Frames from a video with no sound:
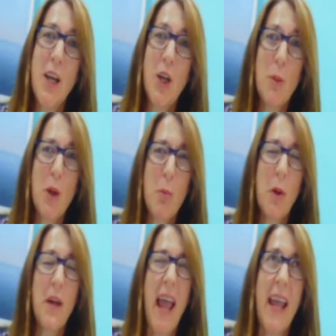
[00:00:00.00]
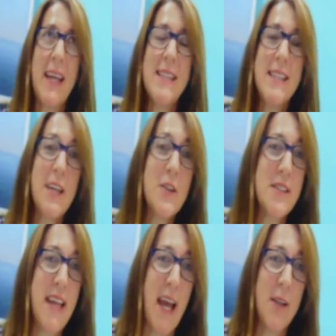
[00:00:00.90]
Coming up on 8
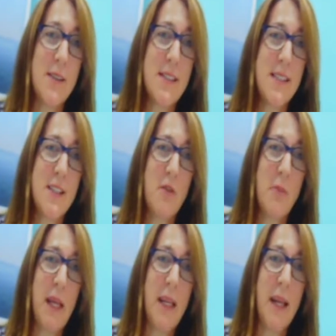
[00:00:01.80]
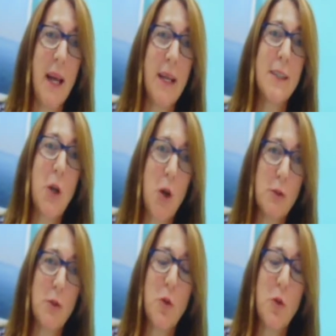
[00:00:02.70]
years now since I've been at Carnival